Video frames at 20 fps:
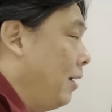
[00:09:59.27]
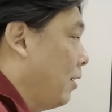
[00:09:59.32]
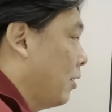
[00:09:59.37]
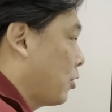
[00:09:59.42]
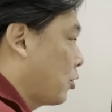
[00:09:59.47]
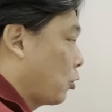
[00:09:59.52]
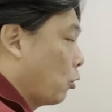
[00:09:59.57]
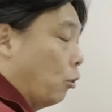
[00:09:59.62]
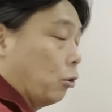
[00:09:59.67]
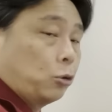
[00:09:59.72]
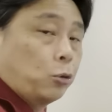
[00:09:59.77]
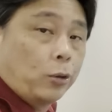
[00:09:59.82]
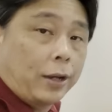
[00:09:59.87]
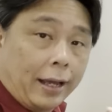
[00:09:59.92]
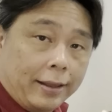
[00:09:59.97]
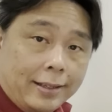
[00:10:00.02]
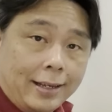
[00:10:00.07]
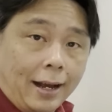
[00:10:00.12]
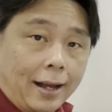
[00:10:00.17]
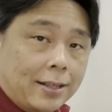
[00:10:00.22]
So to
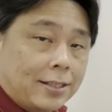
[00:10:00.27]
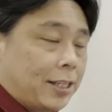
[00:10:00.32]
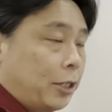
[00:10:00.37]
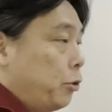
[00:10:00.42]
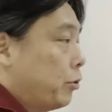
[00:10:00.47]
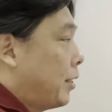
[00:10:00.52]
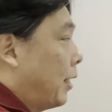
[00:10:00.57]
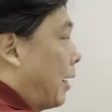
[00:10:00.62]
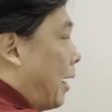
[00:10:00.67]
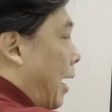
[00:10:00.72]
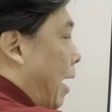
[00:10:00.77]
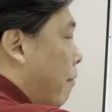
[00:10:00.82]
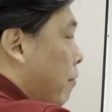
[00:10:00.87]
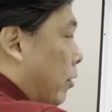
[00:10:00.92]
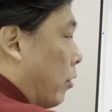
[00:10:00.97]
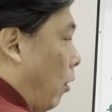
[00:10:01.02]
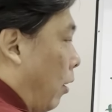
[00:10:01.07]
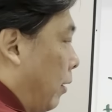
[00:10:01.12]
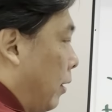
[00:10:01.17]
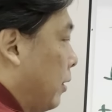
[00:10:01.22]
get the answer, you take
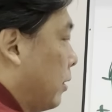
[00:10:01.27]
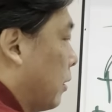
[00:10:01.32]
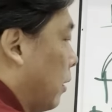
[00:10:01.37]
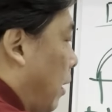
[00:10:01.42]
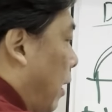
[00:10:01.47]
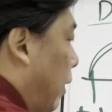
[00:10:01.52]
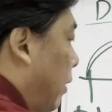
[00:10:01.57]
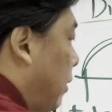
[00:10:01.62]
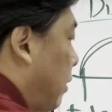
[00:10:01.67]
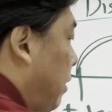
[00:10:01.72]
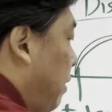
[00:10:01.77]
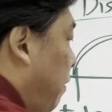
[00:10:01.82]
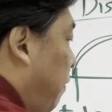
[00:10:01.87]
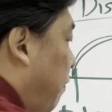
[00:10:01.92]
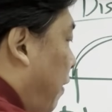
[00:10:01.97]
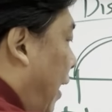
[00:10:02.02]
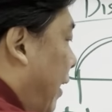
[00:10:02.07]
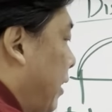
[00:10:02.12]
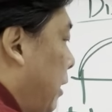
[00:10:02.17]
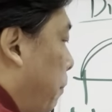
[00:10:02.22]
$100 and
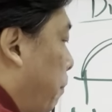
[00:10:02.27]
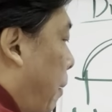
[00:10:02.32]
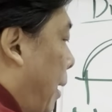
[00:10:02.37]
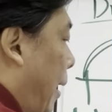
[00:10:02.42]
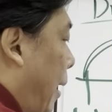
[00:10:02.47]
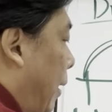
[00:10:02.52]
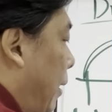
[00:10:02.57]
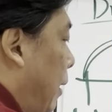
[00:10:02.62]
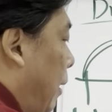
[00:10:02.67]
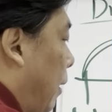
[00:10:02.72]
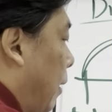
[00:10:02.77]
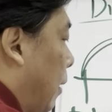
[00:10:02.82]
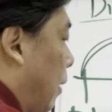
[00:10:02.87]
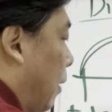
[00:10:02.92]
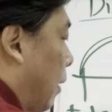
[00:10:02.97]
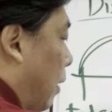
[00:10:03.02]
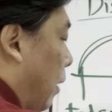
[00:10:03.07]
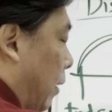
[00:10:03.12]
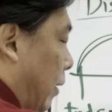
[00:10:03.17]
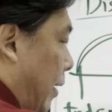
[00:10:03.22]
divide it by
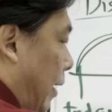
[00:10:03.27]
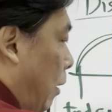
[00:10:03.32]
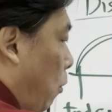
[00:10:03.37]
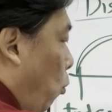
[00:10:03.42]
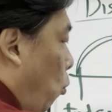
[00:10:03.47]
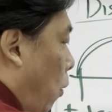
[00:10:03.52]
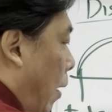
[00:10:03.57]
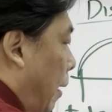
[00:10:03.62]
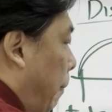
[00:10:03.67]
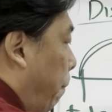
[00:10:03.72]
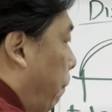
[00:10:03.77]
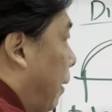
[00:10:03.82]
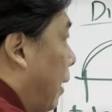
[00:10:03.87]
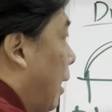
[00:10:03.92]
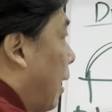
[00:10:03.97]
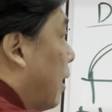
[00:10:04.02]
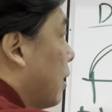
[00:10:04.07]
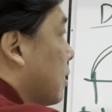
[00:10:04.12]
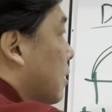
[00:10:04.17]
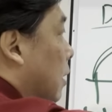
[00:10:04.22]
again 1
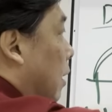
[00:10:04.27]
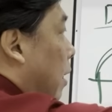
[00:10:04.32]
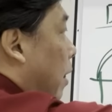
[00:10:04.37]
plus